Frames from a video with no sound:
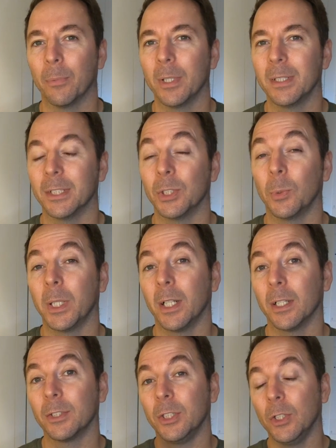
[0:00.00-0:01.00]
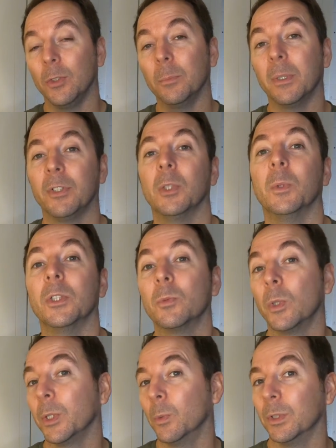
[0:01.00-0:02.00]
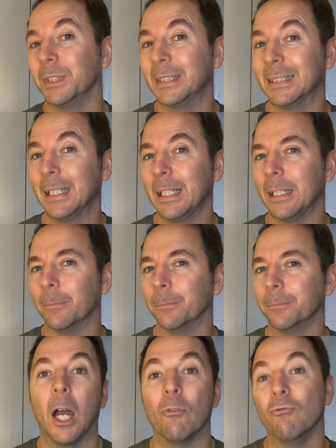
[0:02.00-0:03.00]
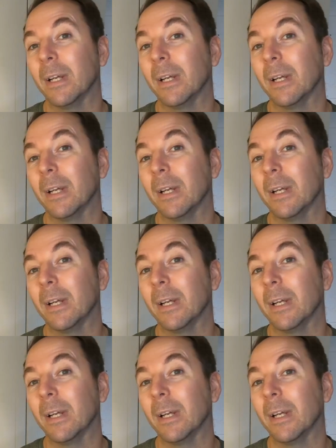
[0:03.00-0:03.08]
printers, so I asked you, my viewers, what you wanted to see. A